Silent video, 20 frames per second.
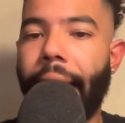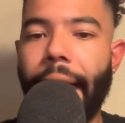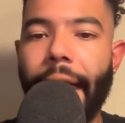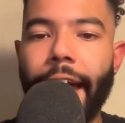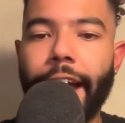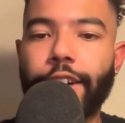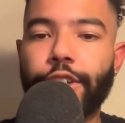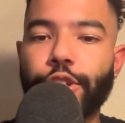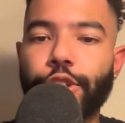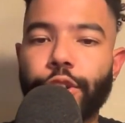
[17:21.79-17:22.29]

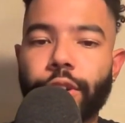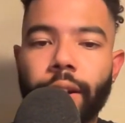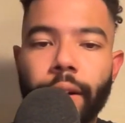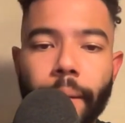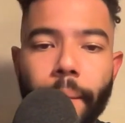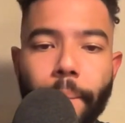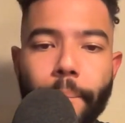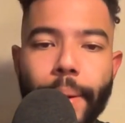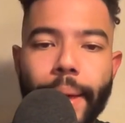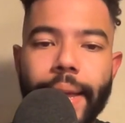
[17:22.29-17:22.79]
extra
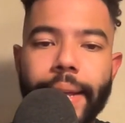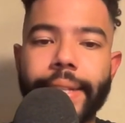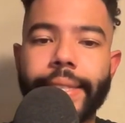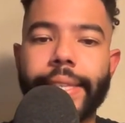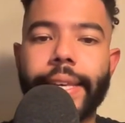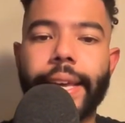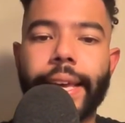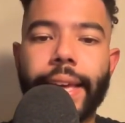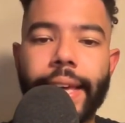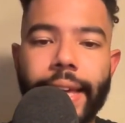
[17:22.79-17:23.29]

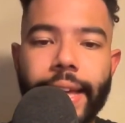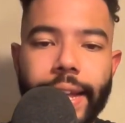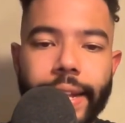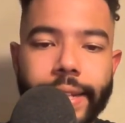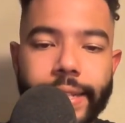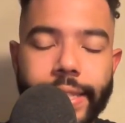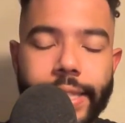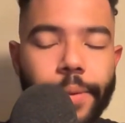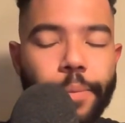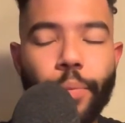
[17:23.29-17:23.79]
base
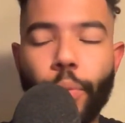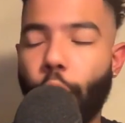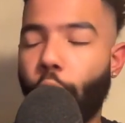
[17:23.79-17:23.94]
hits.